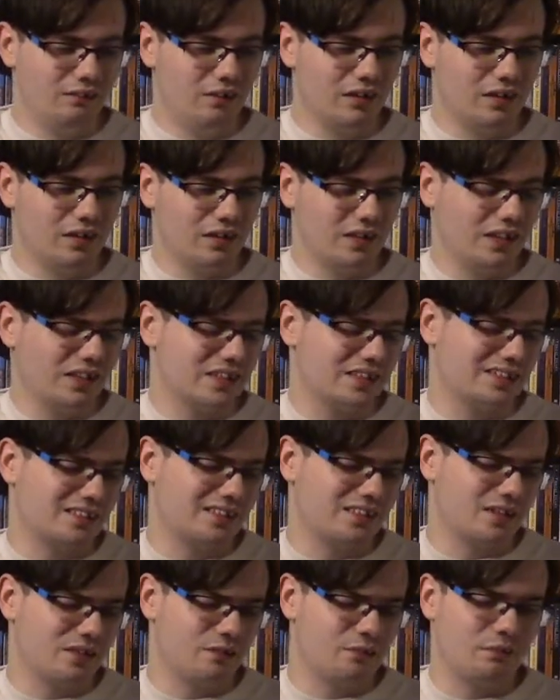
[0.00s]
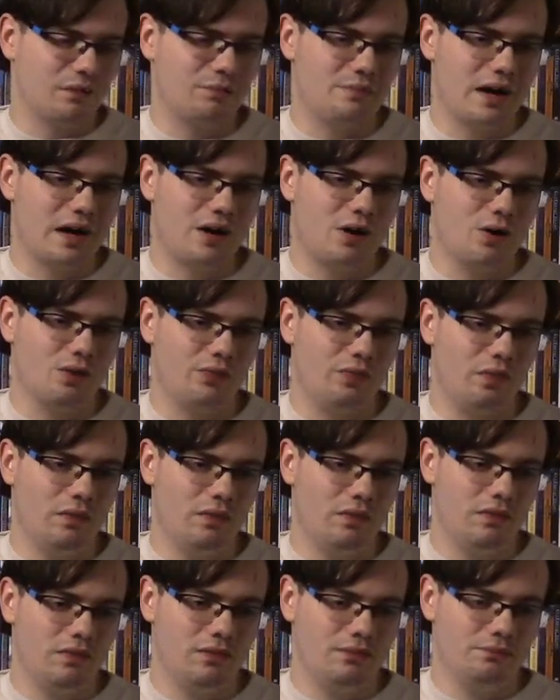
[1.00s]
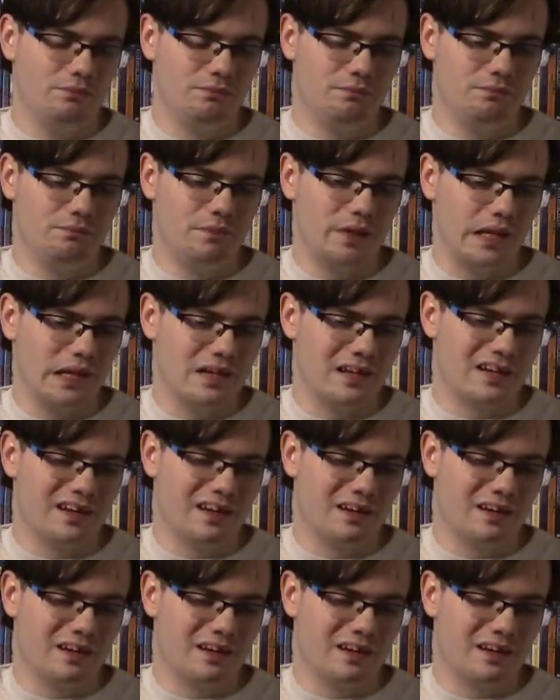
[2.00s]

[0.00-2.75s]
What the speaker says: asks him about being